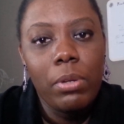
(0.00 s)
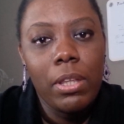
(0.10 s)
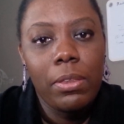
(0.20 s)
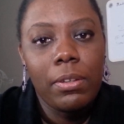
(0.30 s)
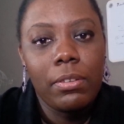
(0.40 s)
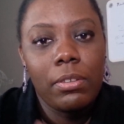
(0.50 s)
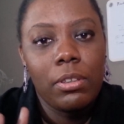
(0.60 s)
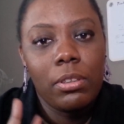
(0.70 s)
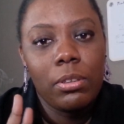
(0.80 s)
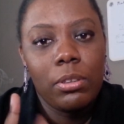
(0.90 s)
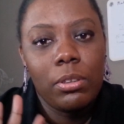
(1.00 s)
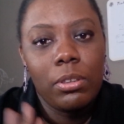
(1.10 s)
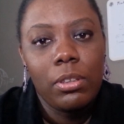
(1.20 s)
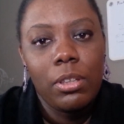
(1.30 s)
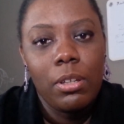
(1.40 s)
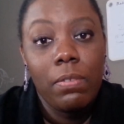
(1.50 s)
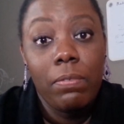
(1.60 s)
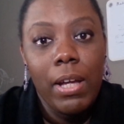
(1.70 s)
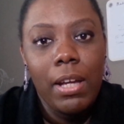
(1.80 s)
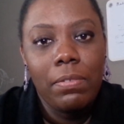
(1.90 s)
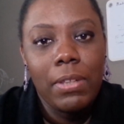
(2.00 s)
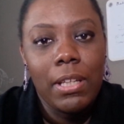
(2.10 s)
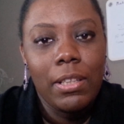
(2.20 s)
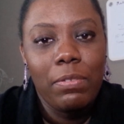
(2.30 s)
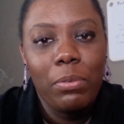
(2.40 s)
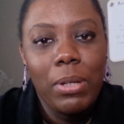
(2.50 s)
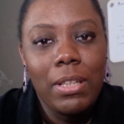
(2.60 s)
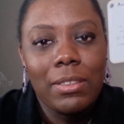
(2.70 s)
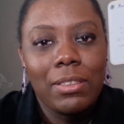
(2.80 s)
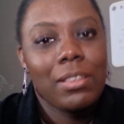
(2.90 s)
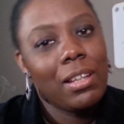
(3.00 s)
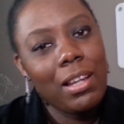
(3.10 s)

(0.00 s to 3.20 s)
with 5 kit giveaways.